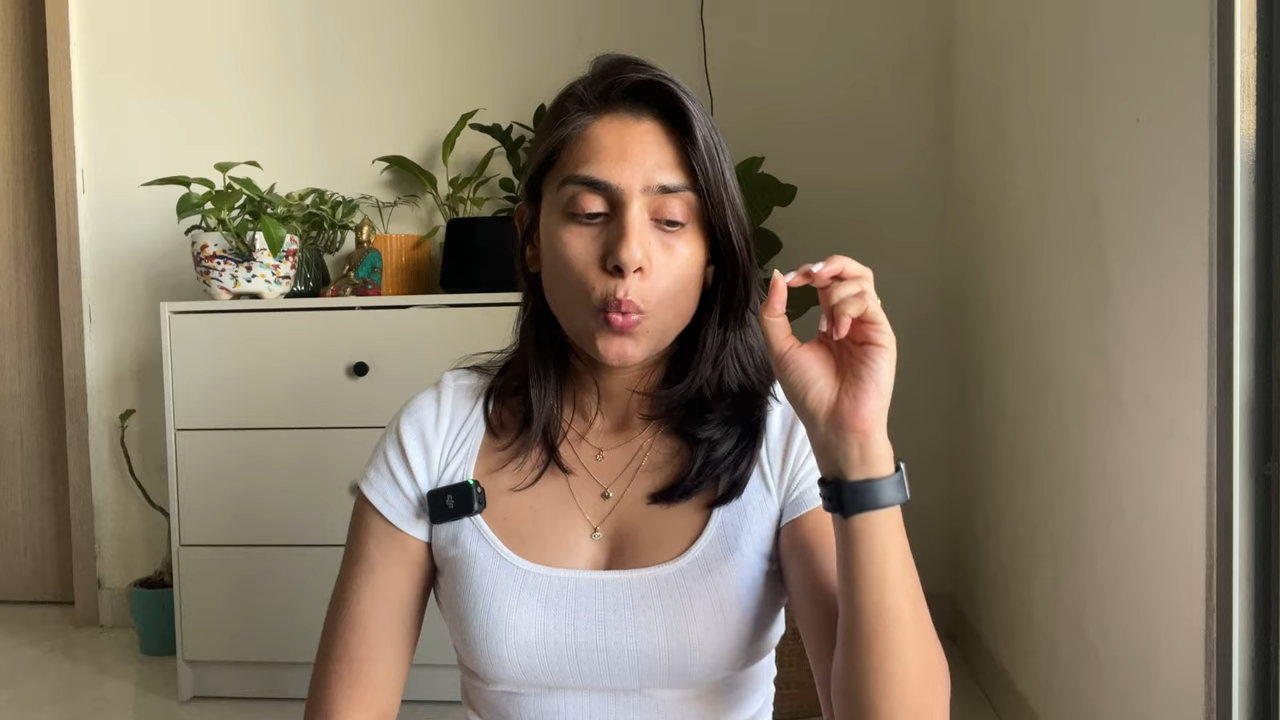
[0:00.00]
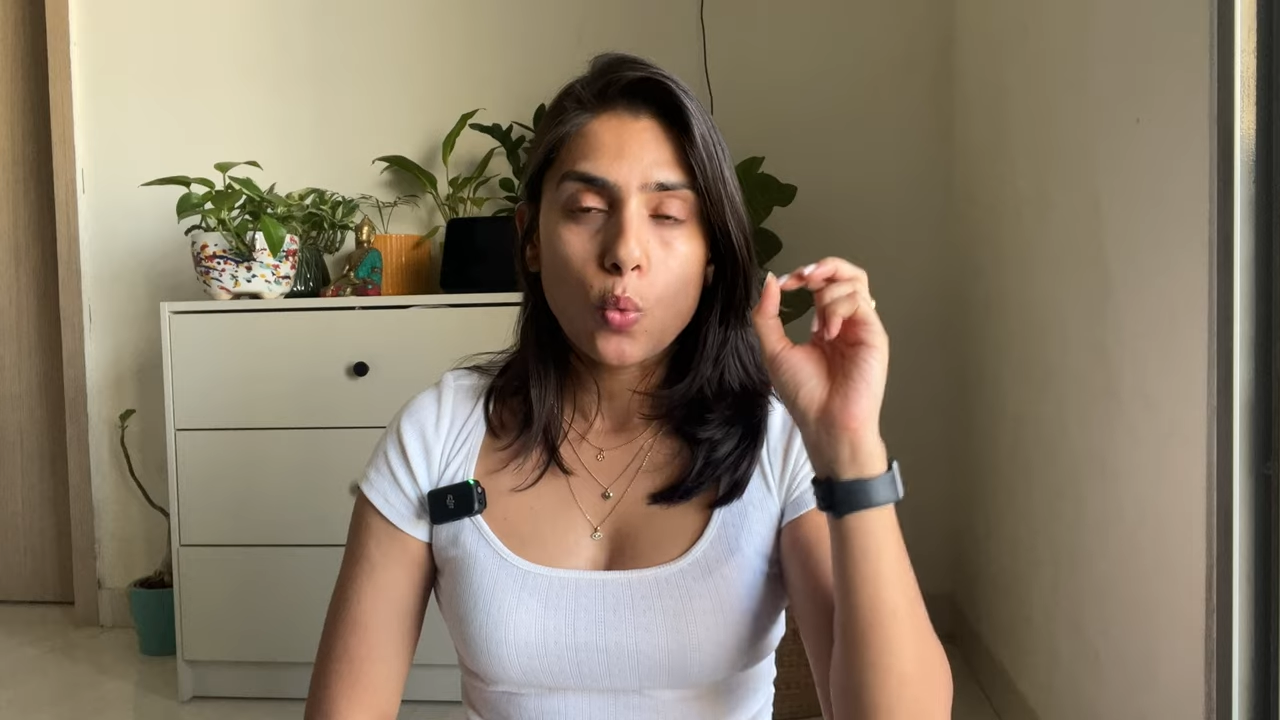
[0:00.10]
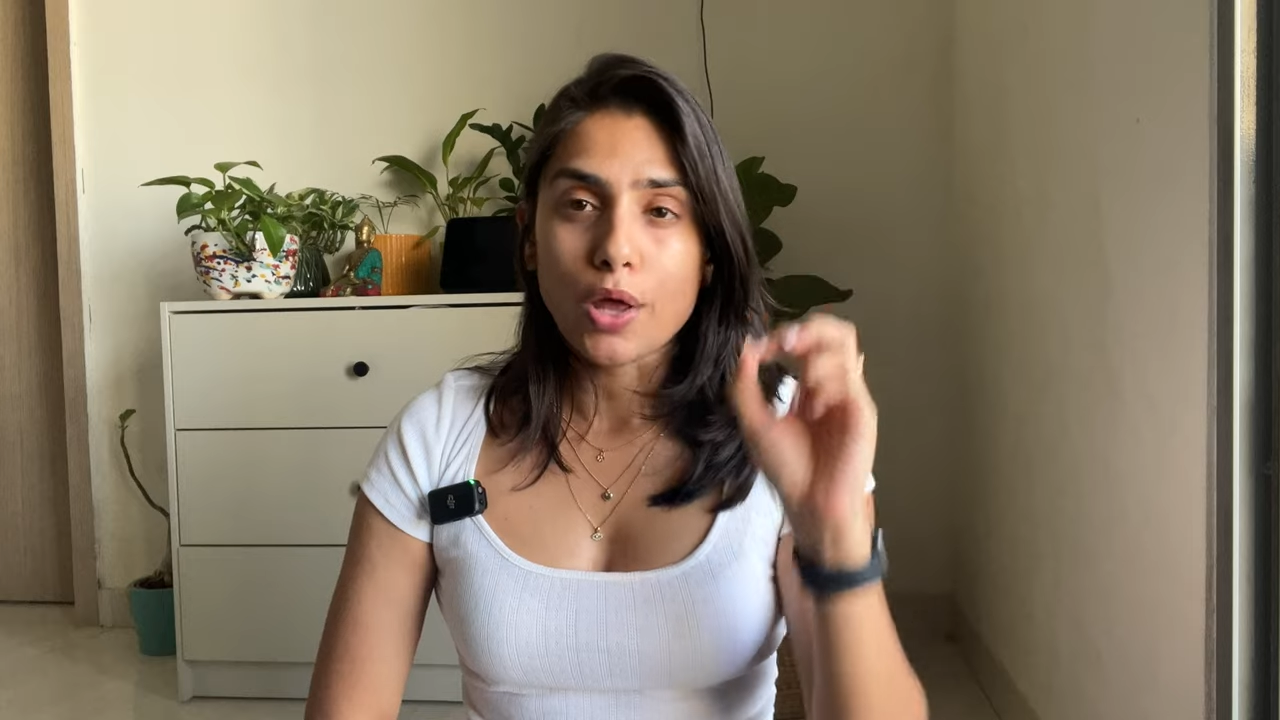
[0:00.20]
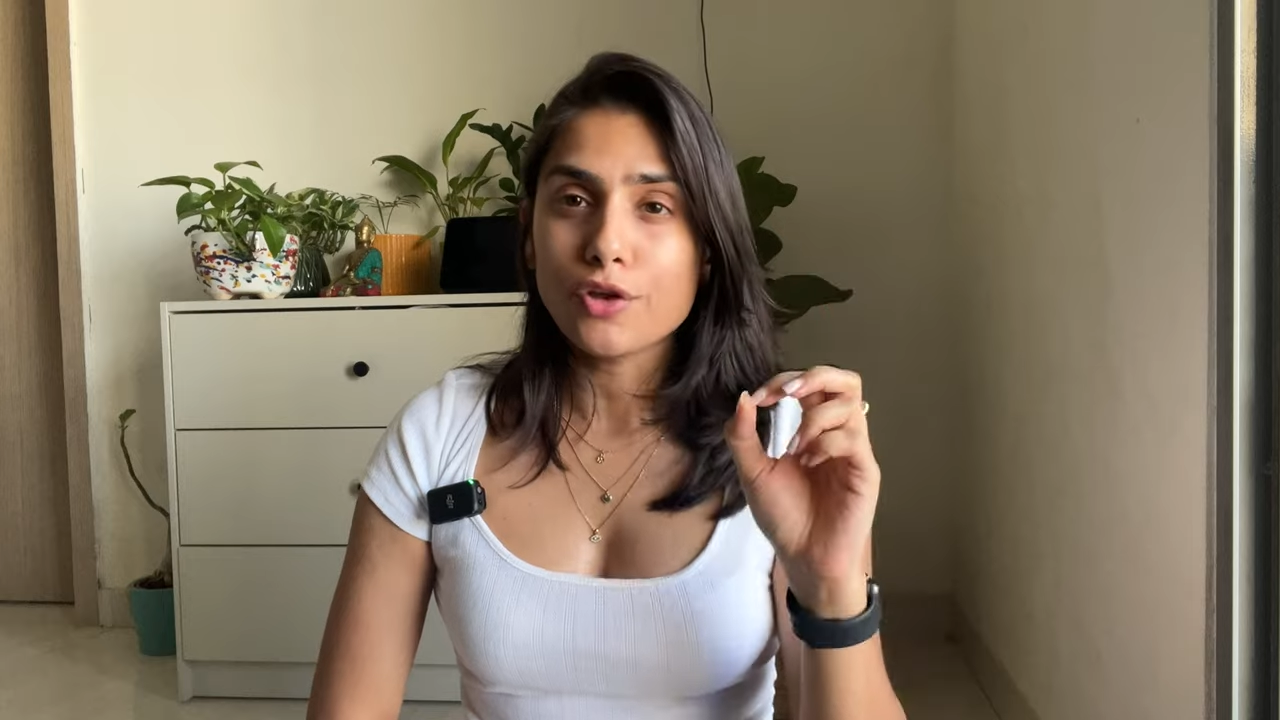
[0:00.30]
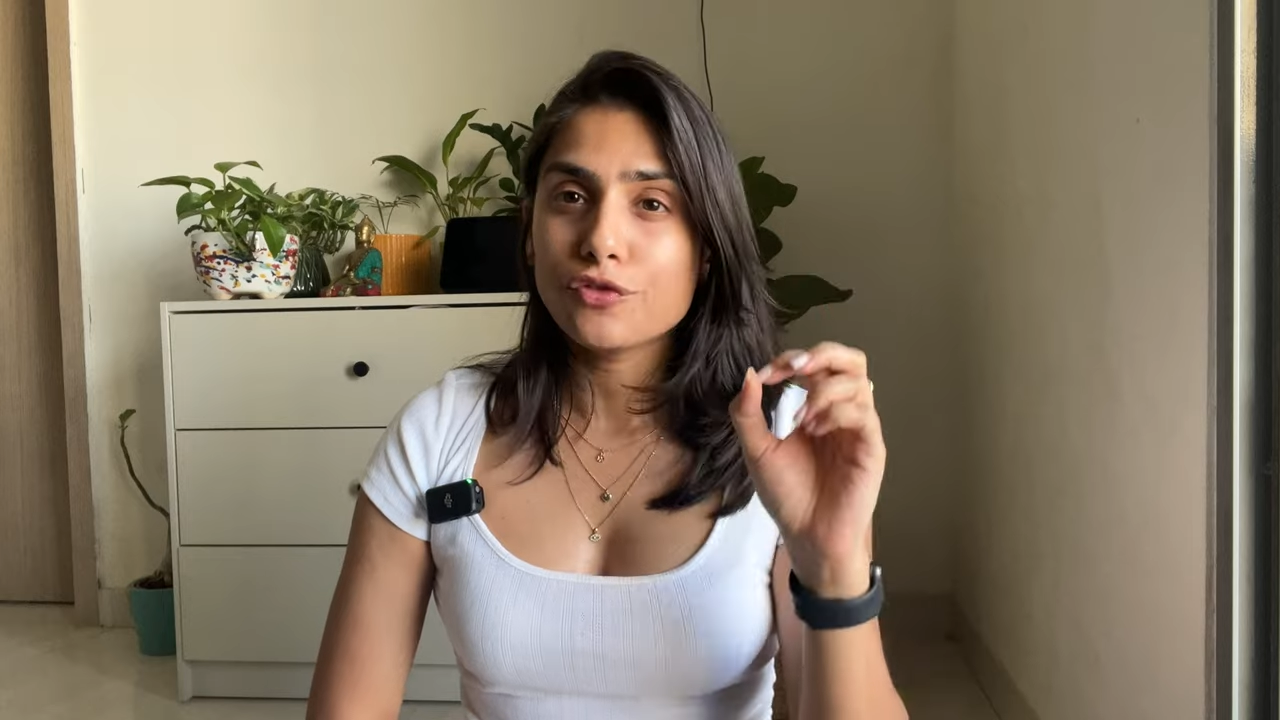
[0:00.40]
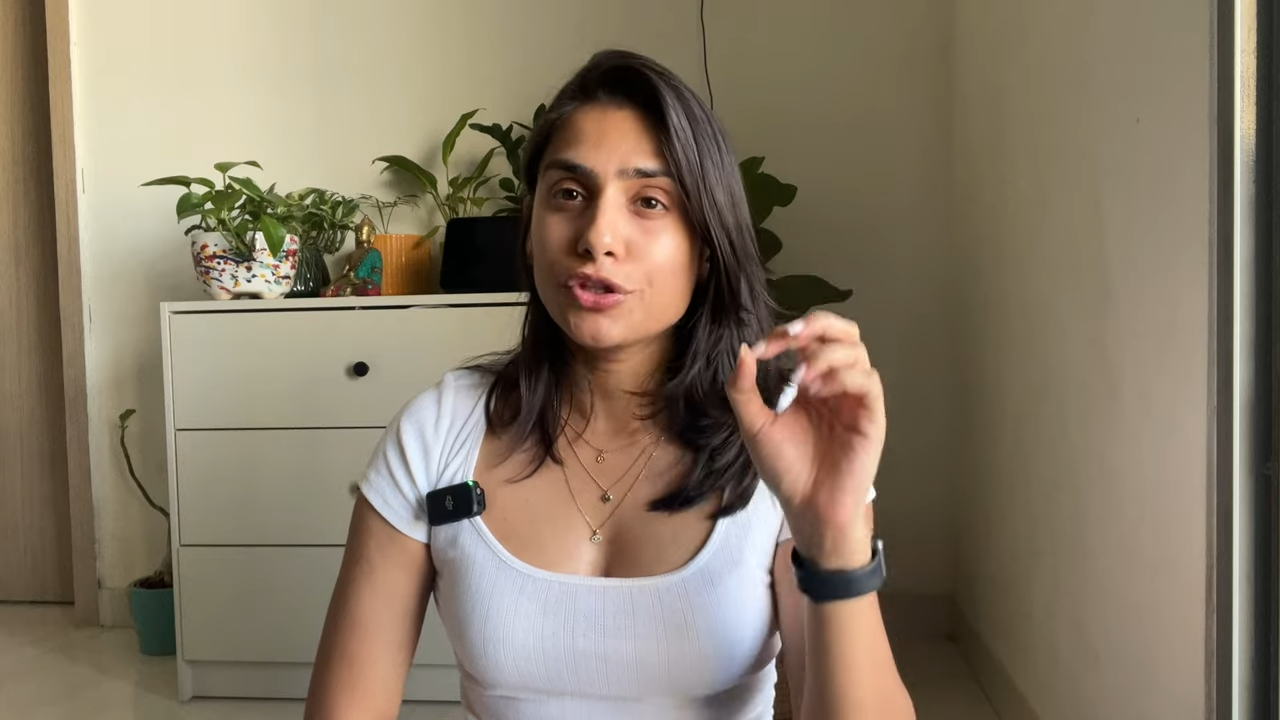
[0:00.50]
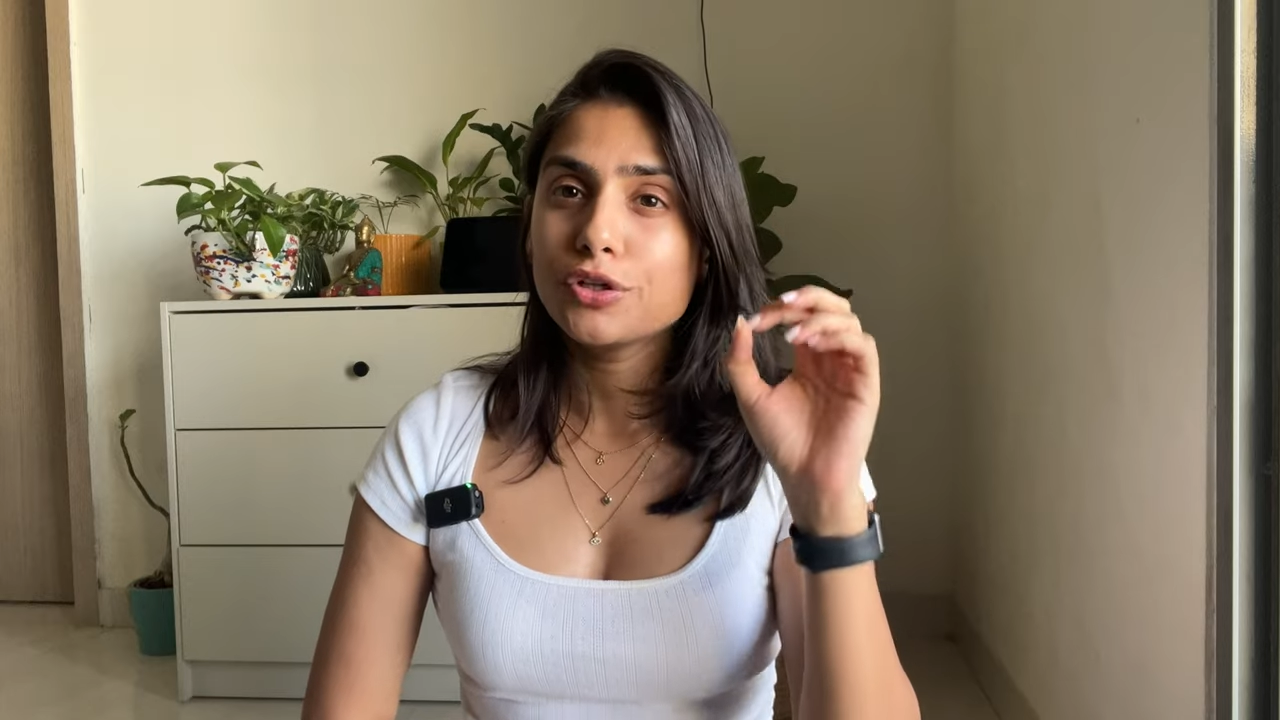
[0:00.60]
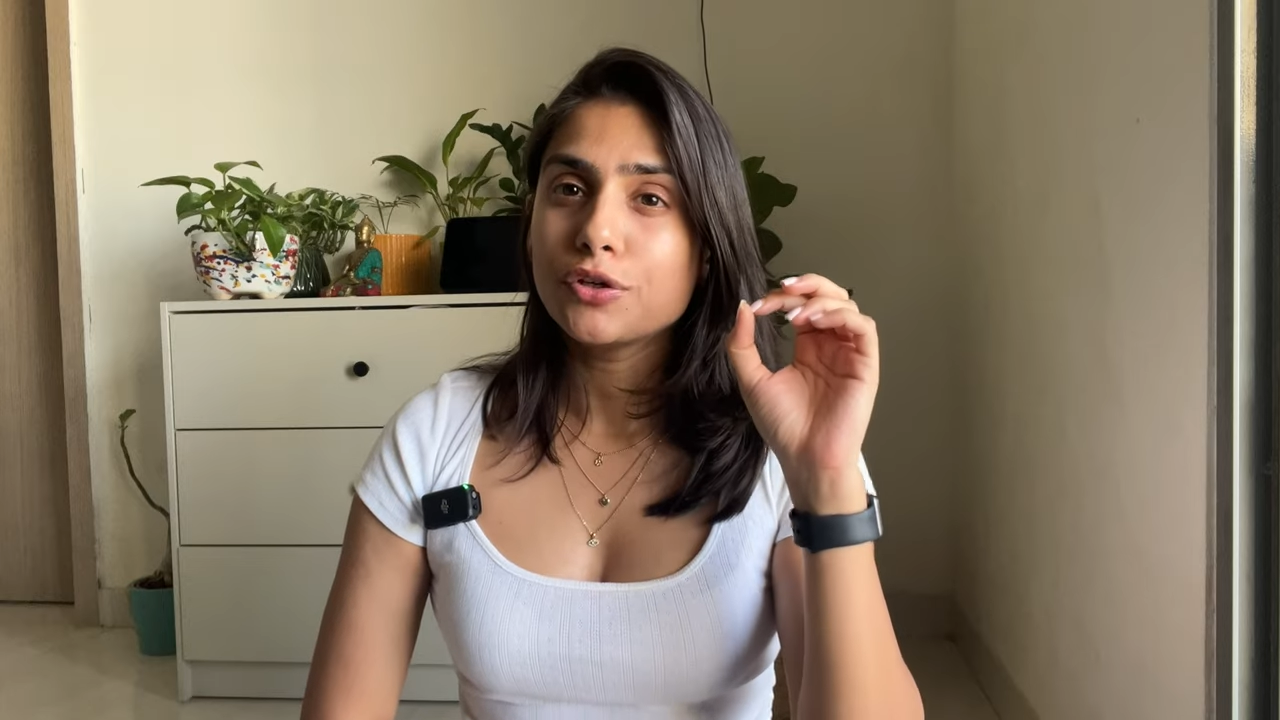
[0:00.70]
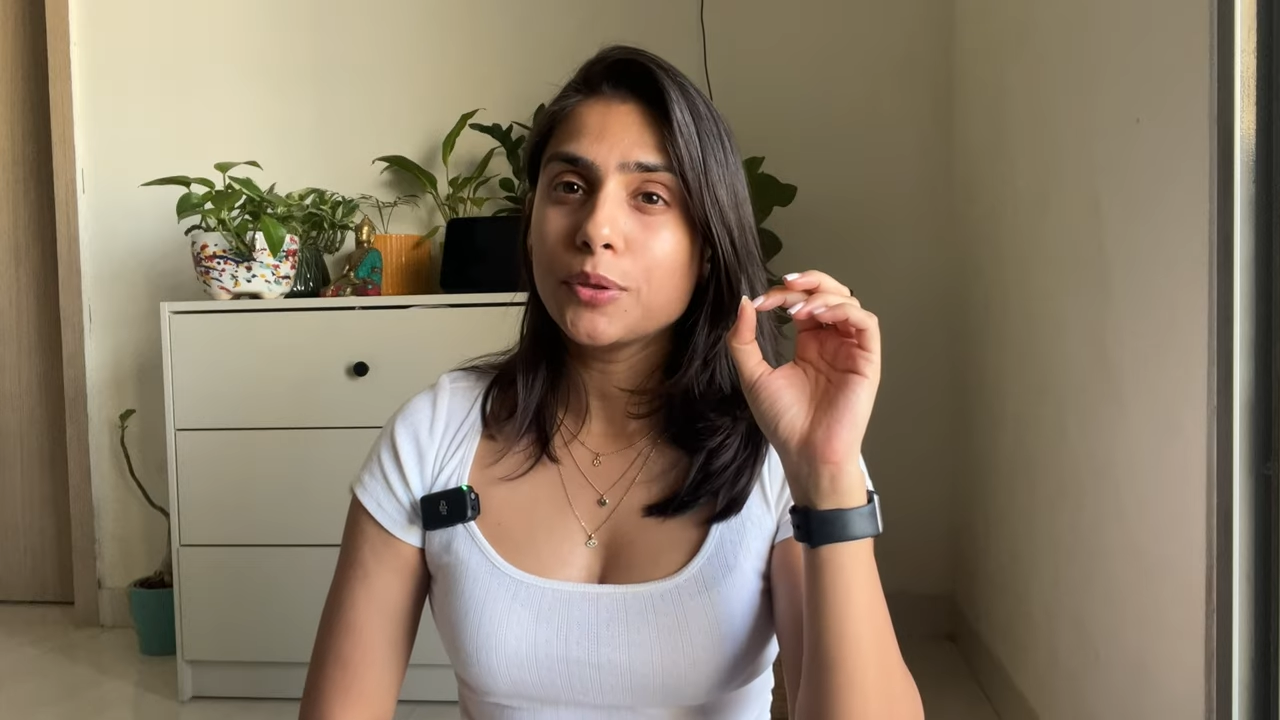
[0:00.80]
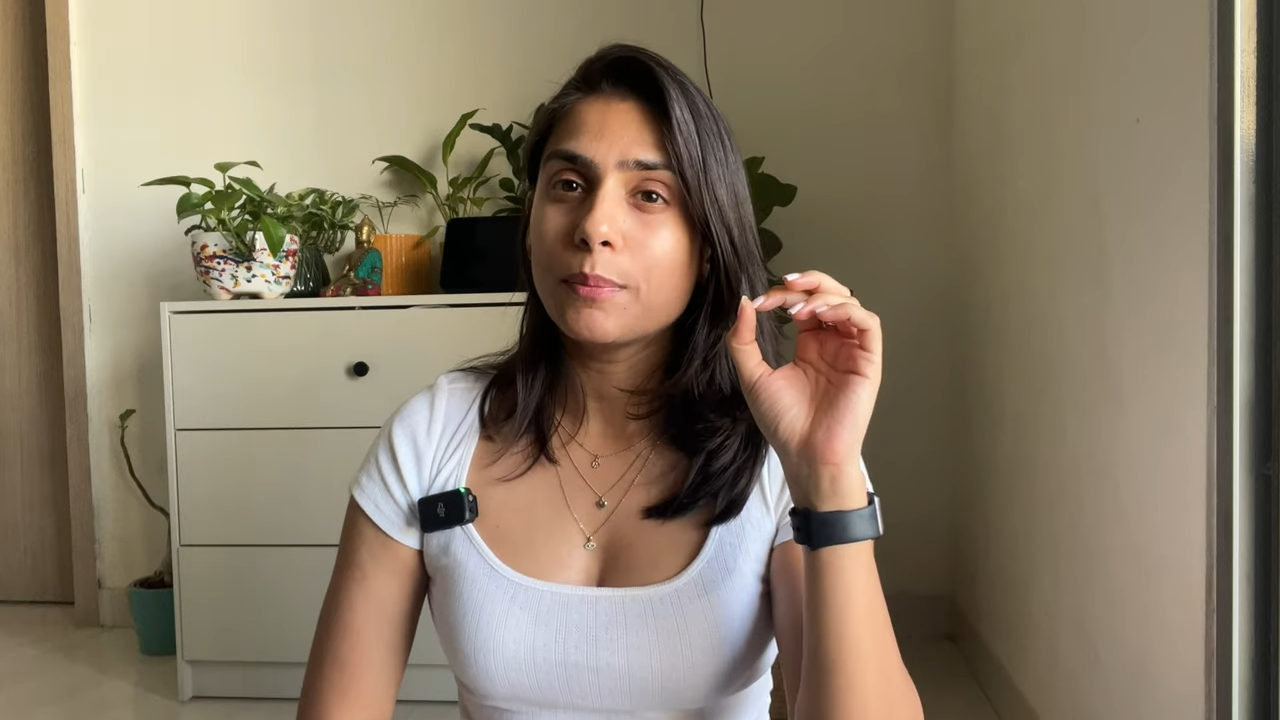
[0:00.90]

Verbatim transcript: one of the